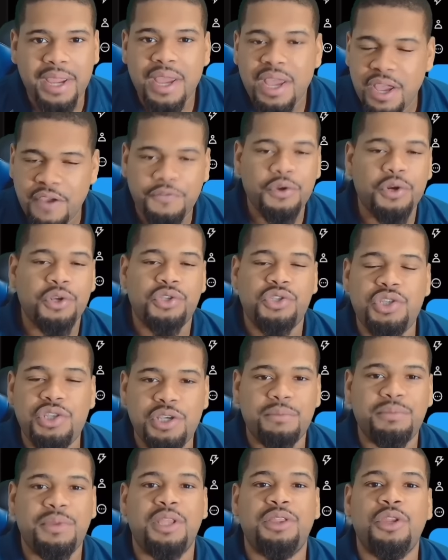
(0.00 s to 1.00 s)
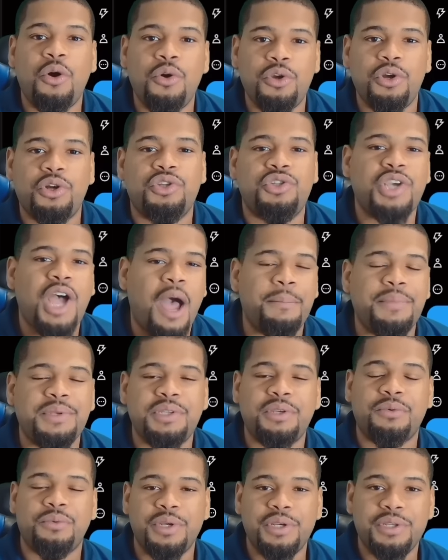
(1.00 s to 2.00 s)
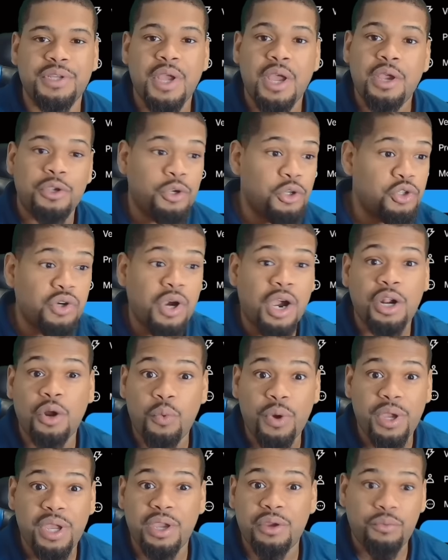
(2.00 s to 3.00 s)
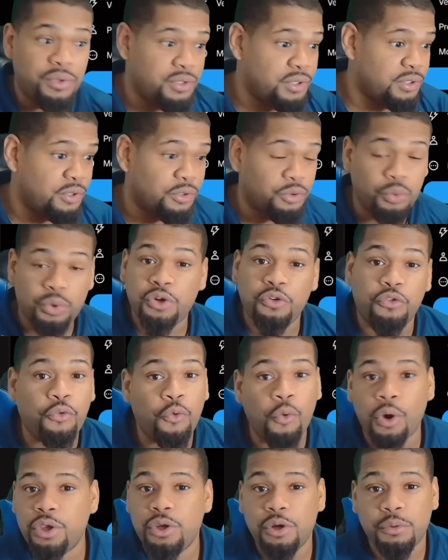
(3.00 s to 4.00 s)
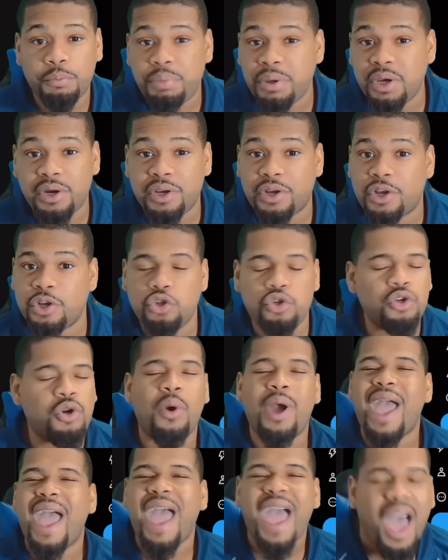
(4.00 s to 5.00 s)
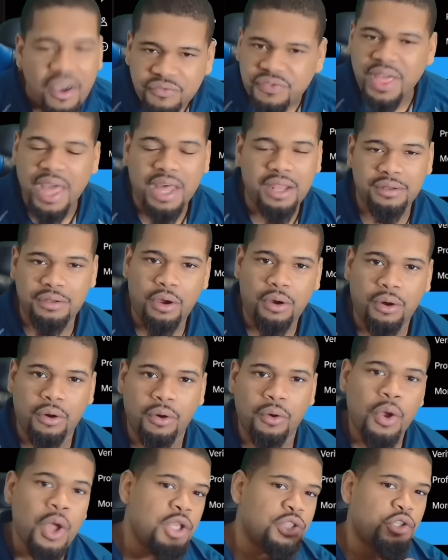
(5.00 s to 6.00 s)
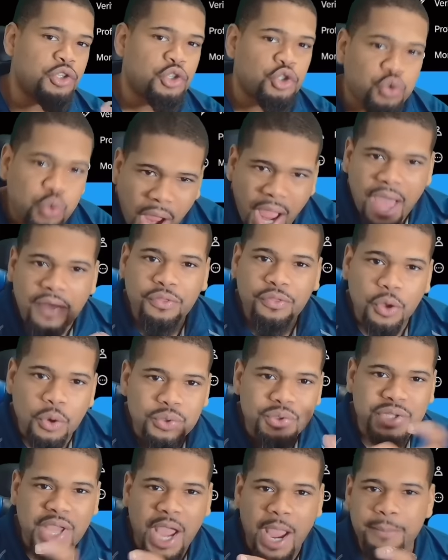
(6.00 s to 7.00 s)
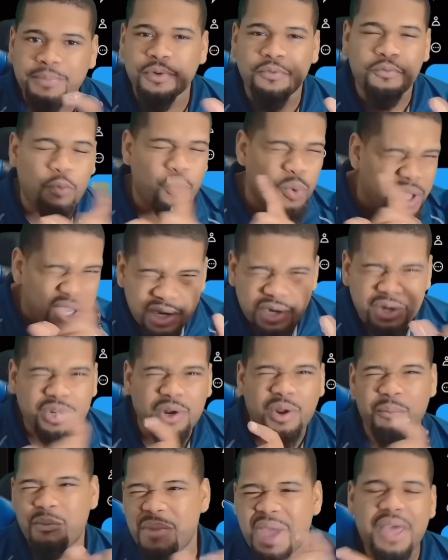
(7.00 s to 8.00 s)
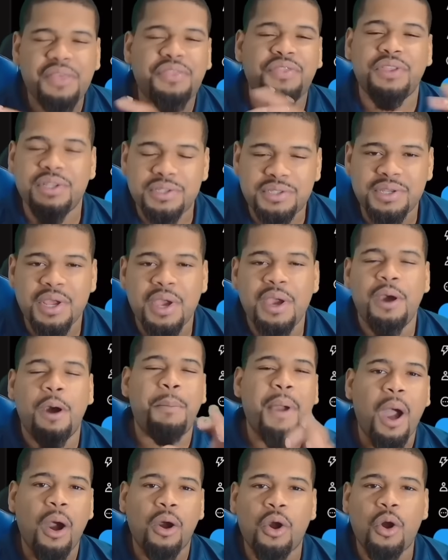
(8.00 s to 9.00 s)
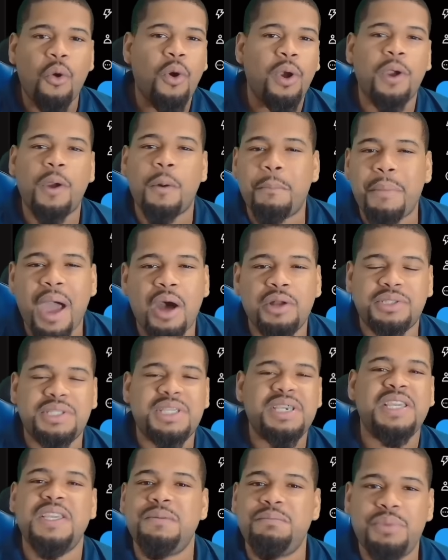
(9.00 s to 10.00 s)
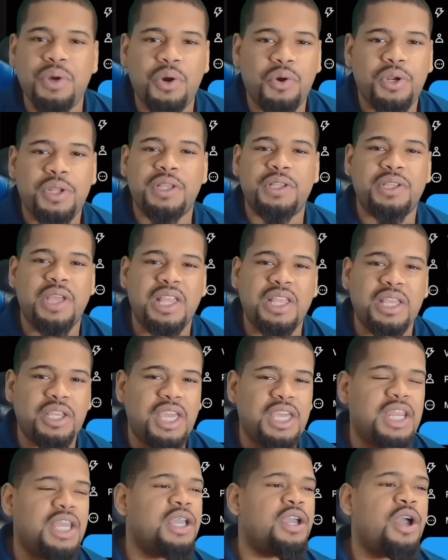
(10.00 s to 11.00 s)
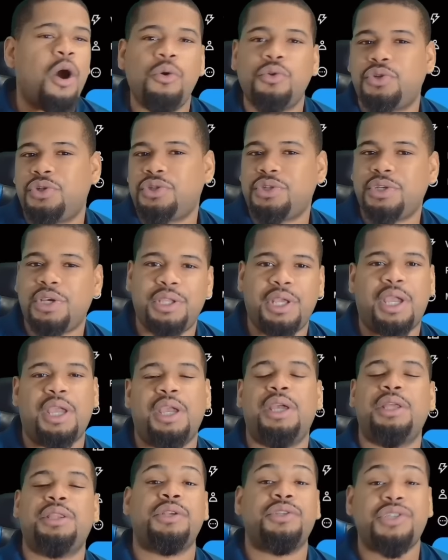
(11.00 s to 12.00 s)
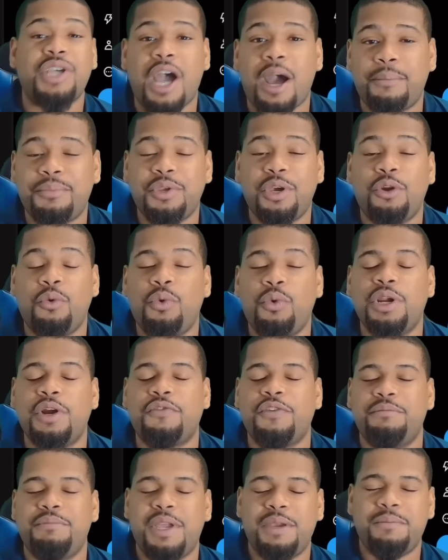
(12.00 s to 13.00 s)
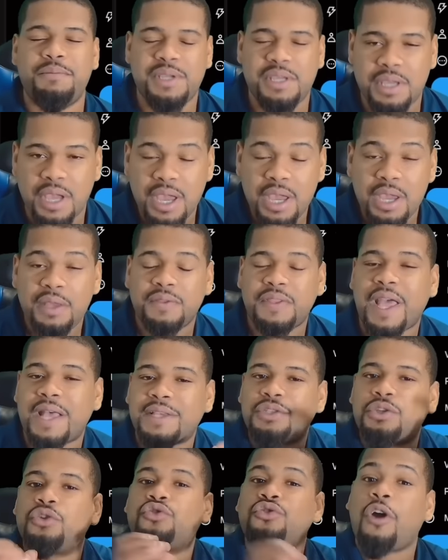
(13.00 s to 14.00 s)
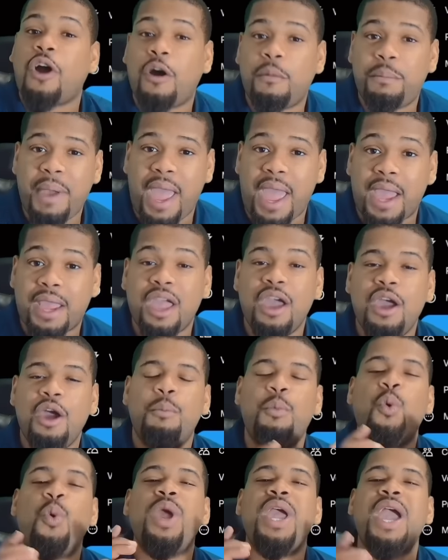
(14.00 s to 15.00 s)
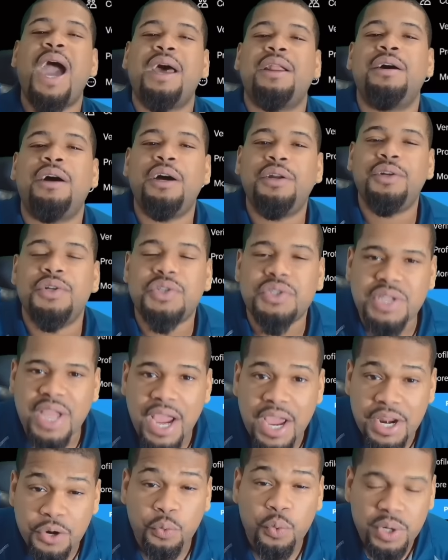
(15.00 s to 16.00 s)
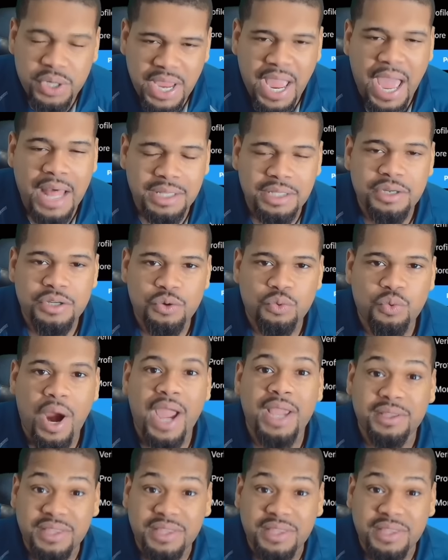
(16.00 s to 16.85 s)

If you're a GM that know your job is at risk, you're trying to win within a 3 to 4 year period, because you don't have that long to try those types of weird methods about going about team building and getting coaches in that can get the job done or whatever it may be. That's the drawback. We got to understand the reality, right?